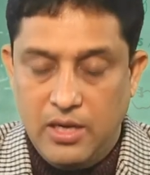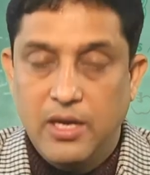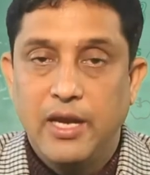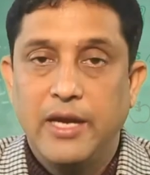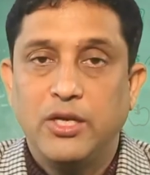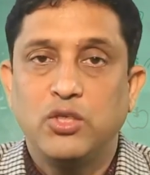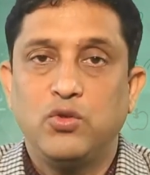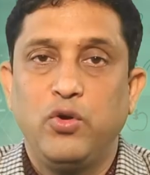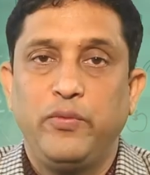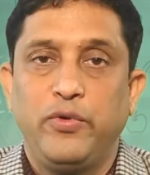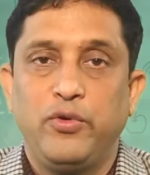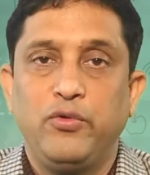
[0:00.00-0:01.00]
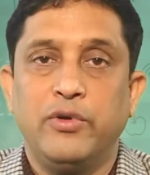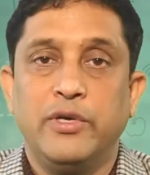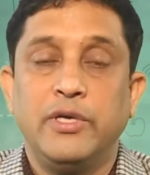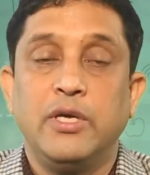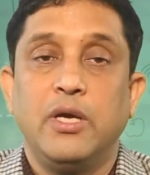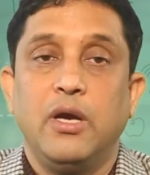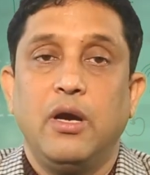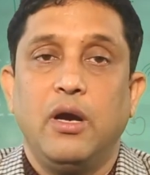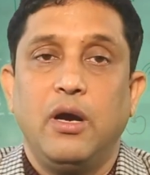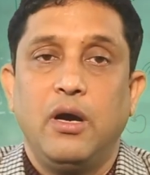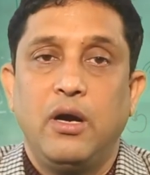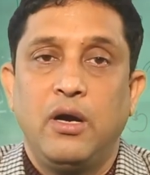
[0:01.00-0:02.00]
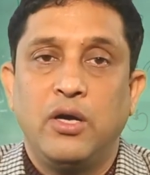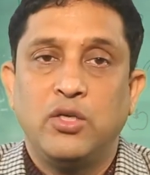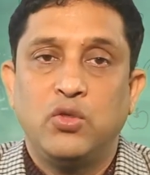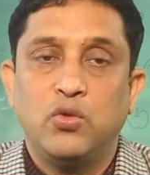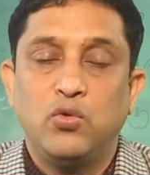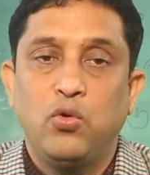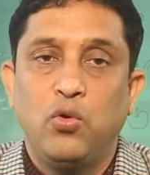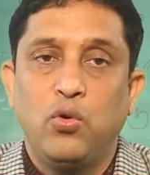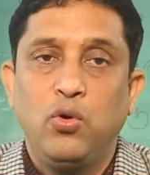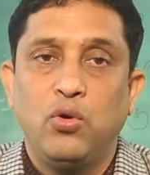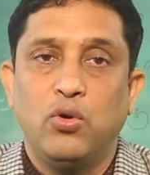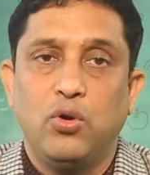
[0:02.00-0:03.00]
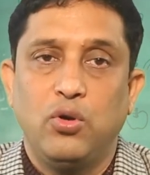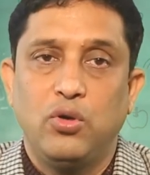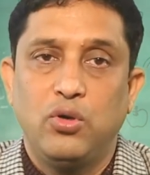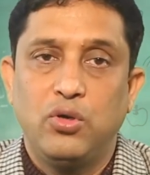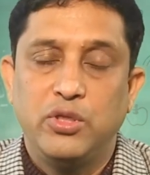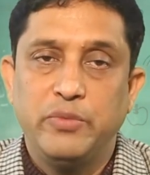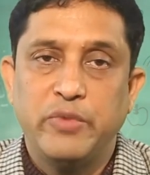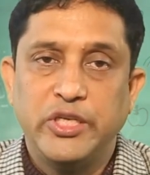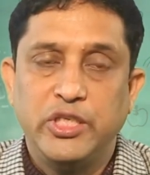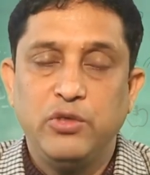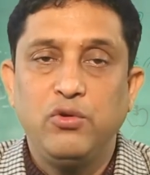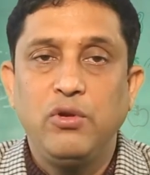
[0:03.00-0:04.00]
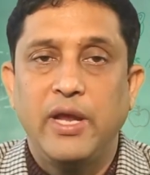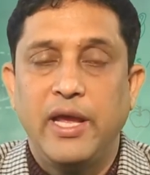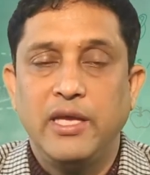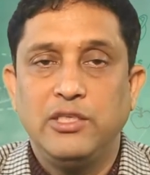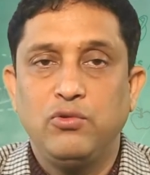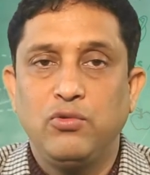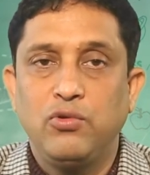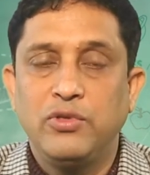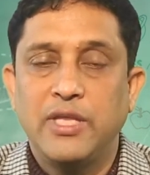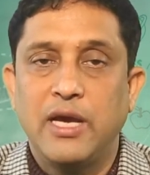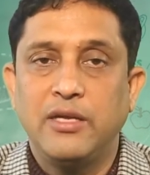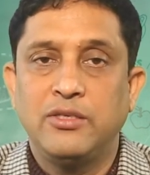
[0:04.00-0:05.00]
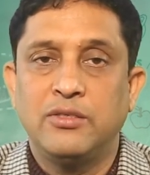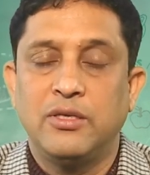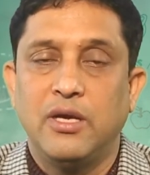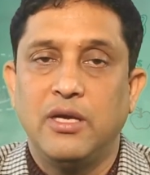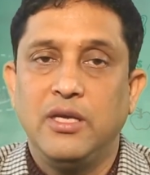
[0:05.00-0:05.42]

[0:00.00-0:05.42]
Let us go forward to know the module. As you know that